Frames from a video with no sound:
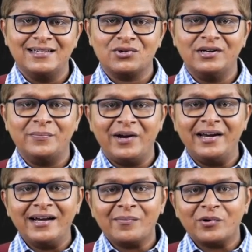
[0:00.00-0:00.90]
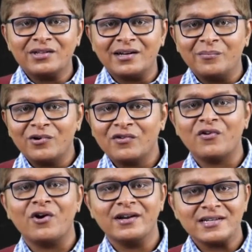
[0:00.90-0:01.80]
So, depending upon the number
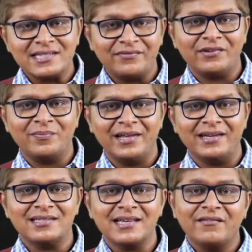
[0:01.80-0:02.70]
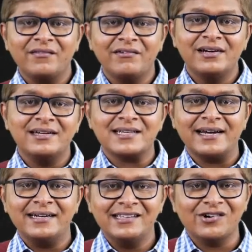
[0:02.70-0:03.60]
of orders that we place, we will
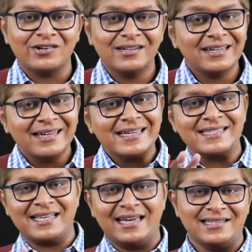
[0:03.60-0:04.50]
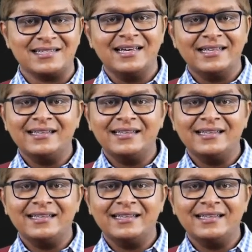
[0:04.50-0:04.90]
decide the order size.